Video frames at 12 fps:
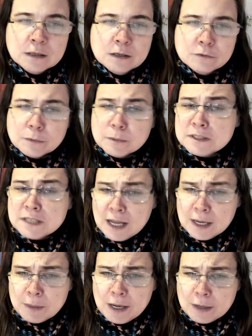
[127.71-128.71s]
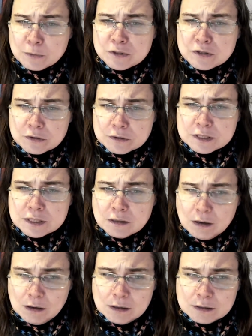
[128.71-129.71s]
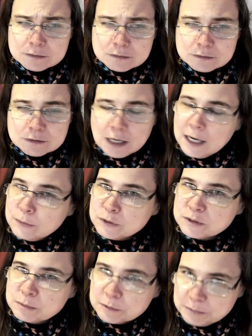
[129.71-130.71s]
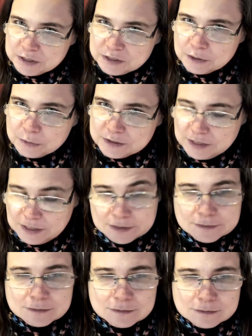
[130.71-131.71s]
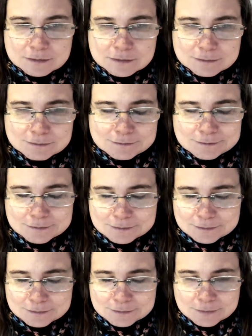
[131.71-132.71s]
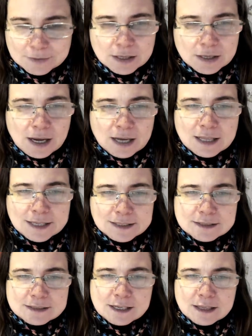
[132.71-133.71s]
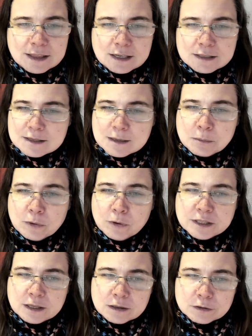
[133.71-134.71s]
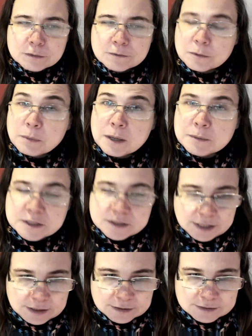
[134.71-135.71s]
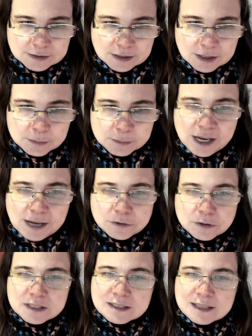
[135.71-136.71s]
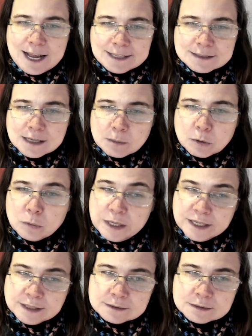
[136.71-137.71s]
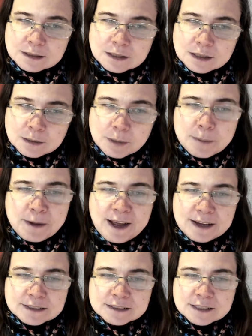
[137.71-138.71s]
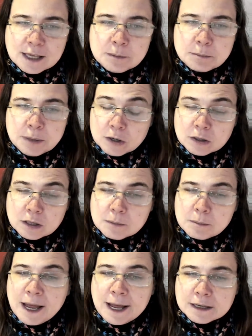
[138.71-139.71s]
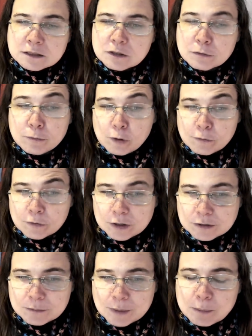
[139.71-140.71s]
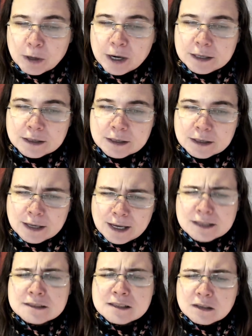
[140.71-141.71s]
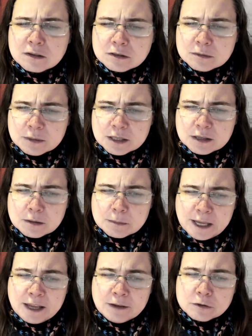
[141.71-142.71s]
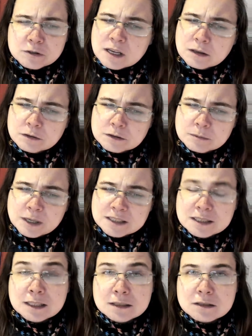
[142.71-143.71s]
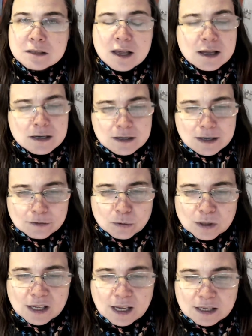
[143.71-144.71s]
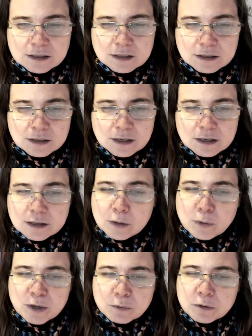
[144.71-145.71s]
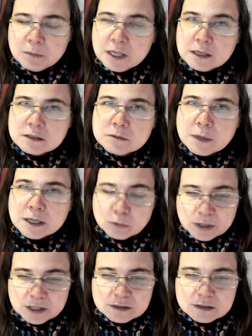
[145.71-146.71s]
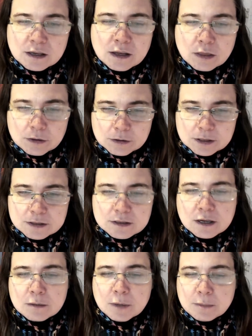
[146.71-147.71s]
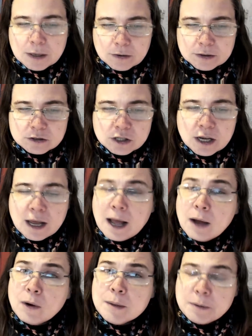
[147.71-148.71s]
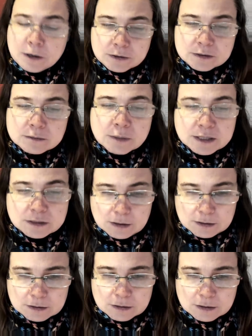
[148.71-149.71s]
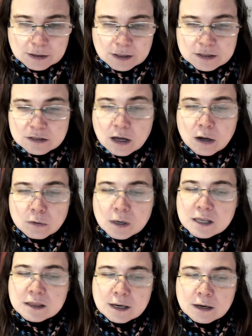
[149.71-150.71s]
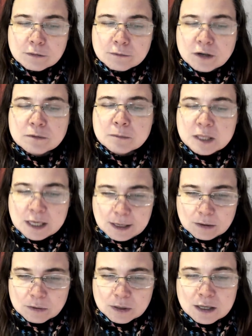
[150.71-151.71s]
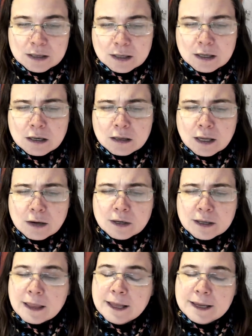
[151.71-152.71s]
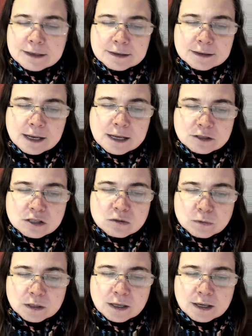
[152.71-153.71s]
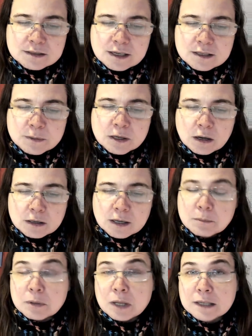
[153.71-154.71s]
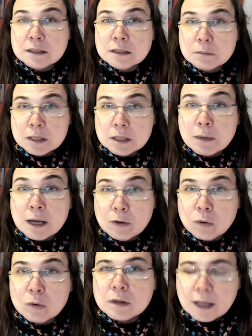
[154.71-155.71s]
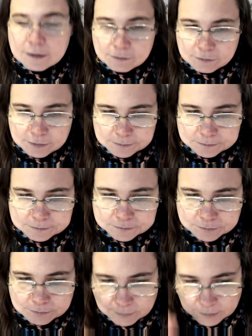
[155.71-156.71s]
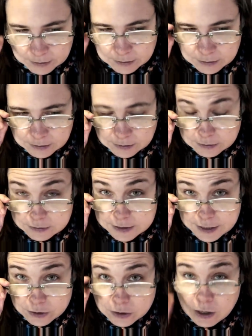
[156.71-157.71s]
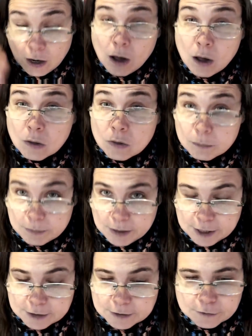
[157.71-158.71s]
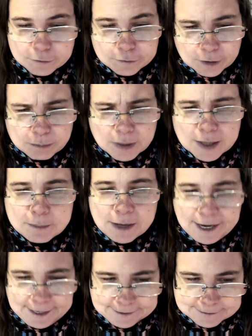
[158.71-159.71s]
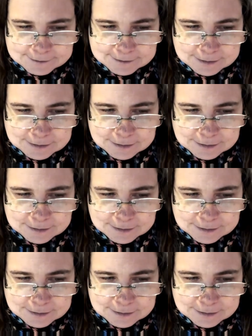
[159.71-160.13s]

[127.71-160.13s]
From the time I was 13 on, I was a promiscuous teen. I'd like to say that at some point I learned from my mistakes, but after these last couple weeks, my past came barreling back to the forefront of my brain. And it's clear to me that the behaviors I learned in my teens never really ended. They went with me into my 20s, 30s, my marriage, how I parented my daughter. It's all right there in front of me now, like a glaring light that I just realized has been on and blinding me my whole life. Dear all the men from my past.